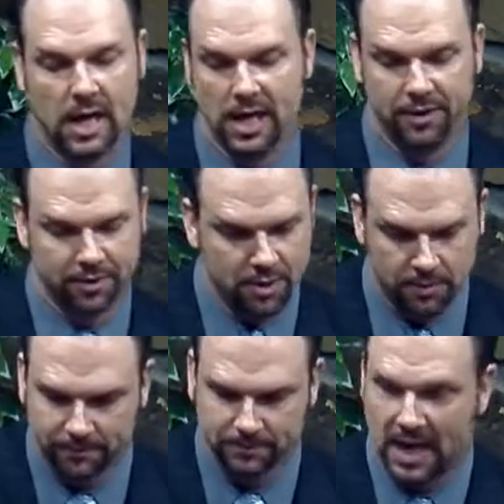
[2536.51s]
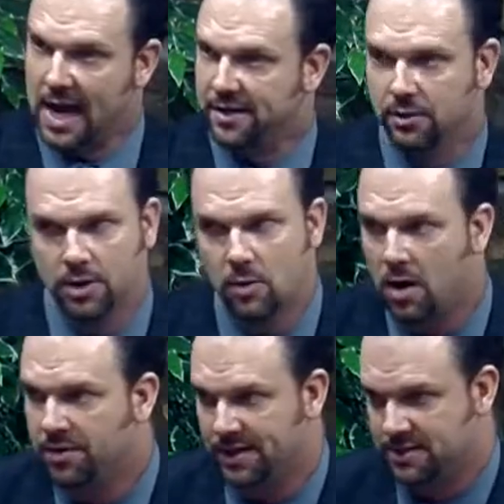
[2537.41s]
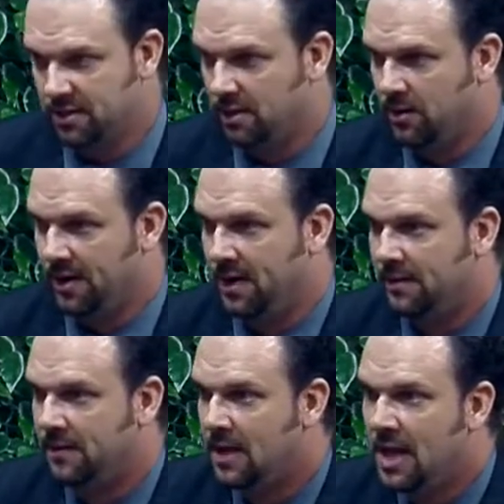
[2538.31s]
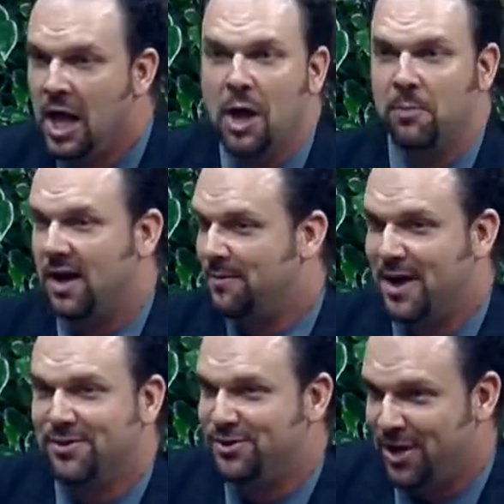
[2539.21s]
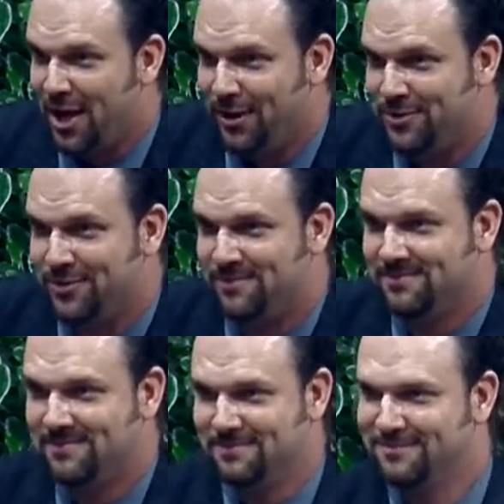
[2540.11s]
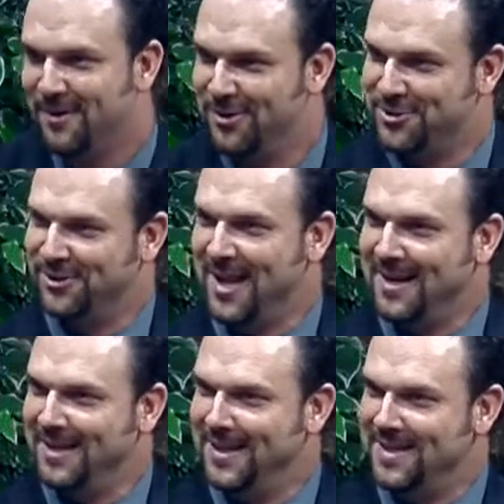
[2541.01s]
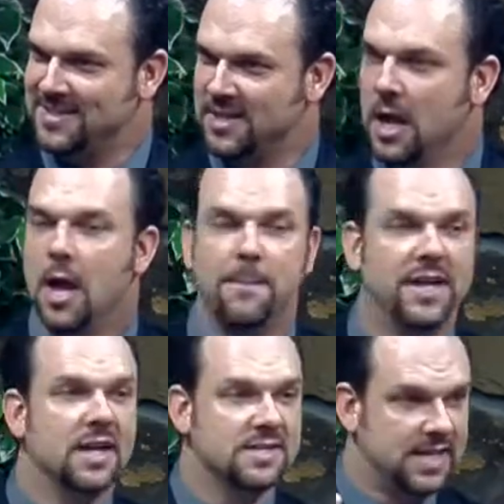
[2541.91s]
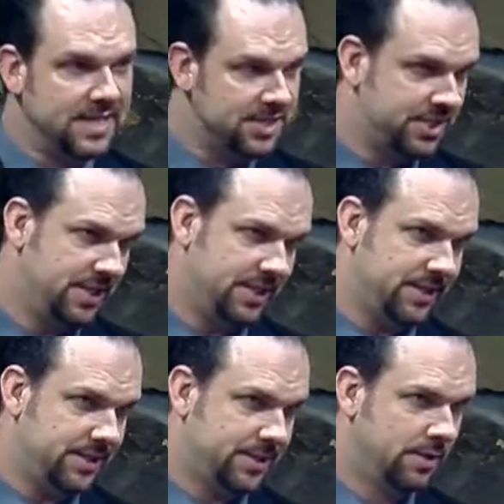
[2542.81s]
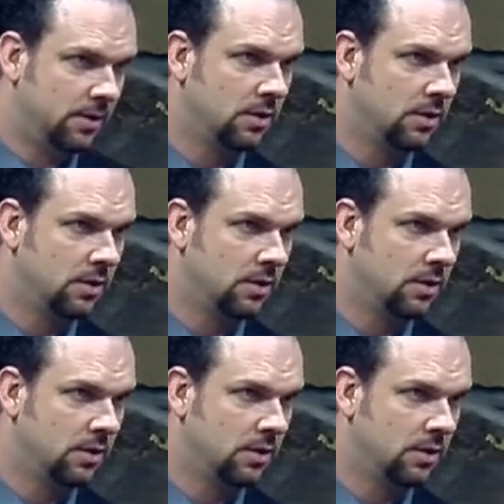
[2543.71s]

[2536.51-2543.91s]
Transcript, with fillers: I don't know. I don't know all things that are going on. But I'm not the judge. Aren't you glad he is? Because he sees.